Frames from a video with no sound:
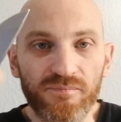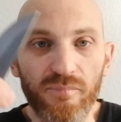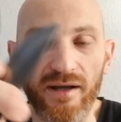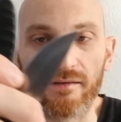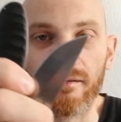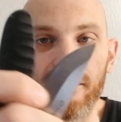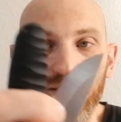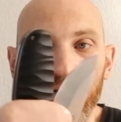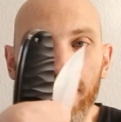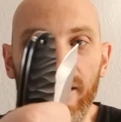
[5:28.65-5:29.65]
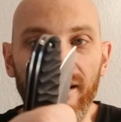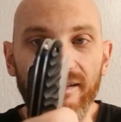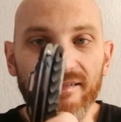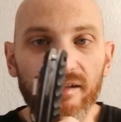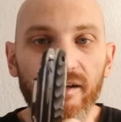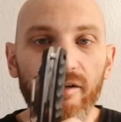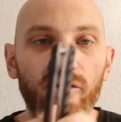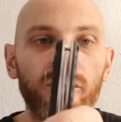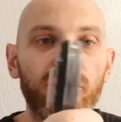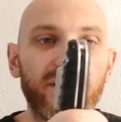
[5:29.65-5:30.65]
But there's a
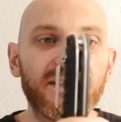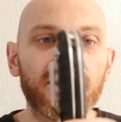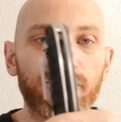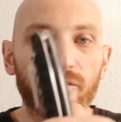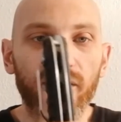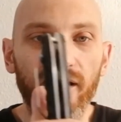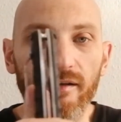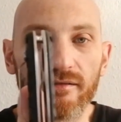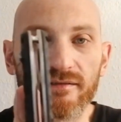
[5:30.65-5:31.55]
good reason for that.